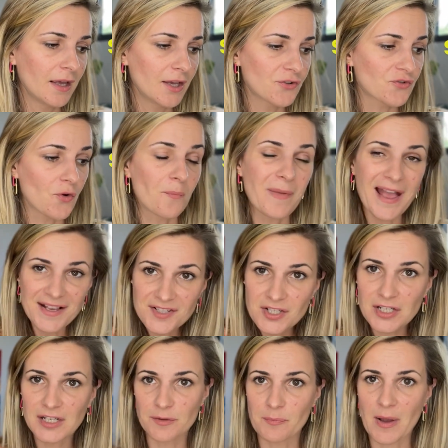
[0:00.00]
From
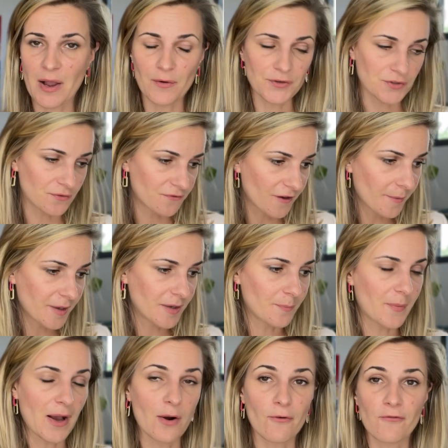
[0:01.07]
masculine power to feminine
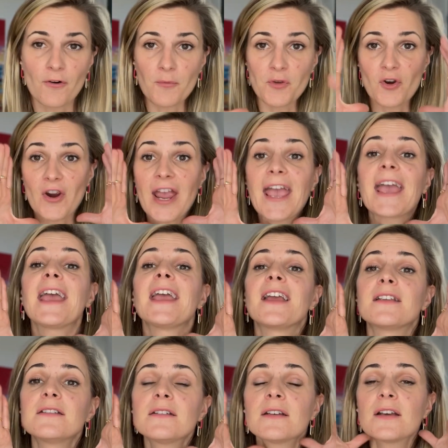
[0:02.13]
power, from your
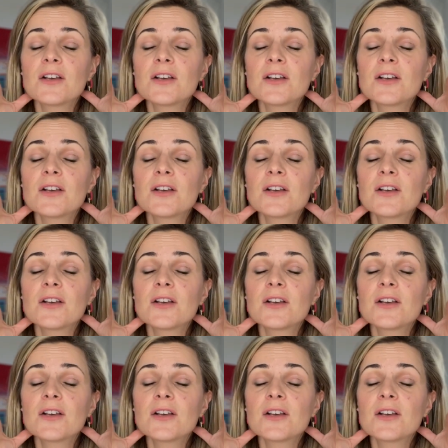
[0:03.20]
head.